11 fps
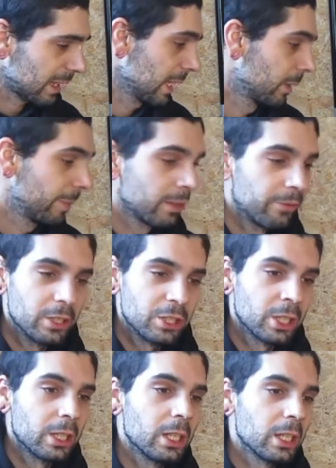Being
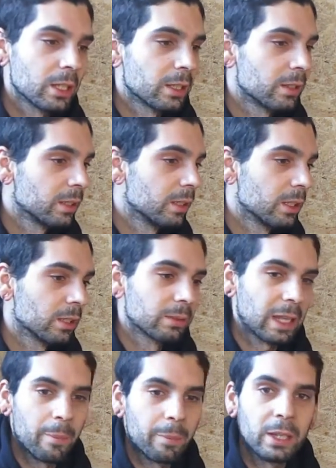fishing gear,
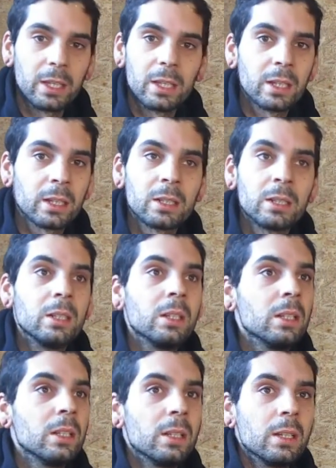camping gear,
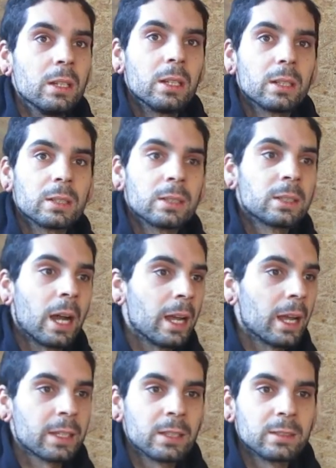
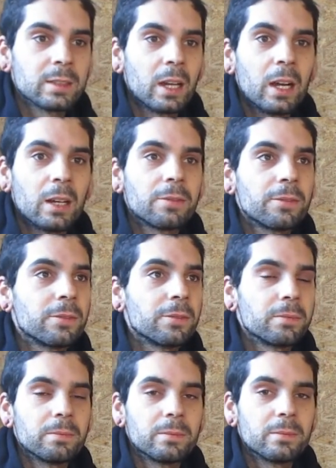kayaking stuff,
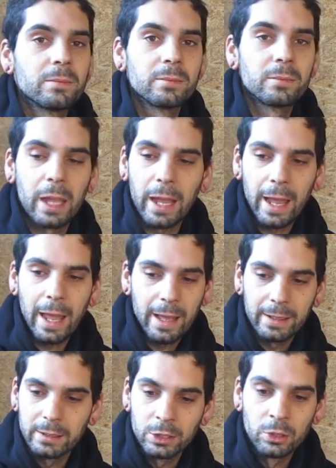
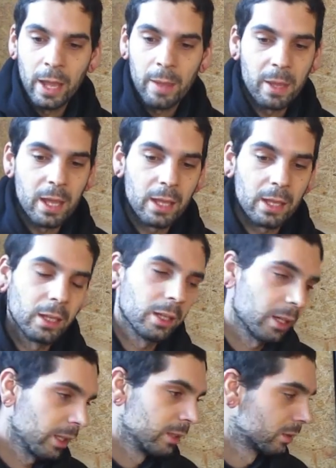you name it,
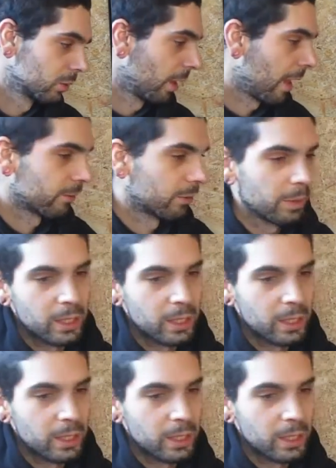it's gonna have to be